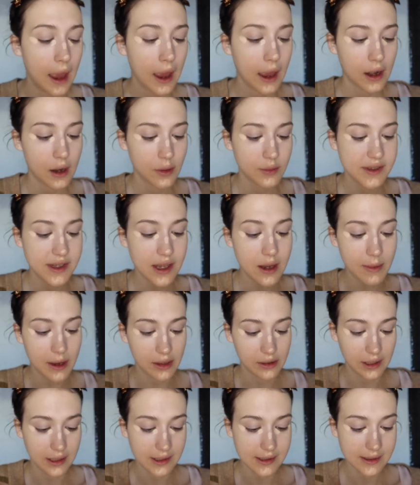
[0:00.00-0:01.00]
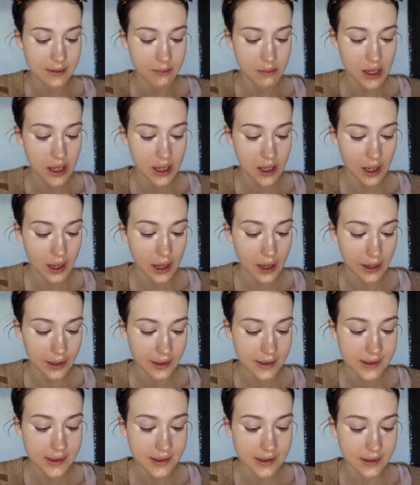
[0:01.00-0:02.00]
And I was thinking about this
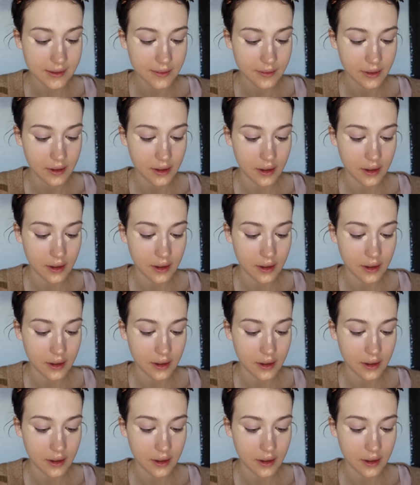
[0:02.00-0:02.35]
because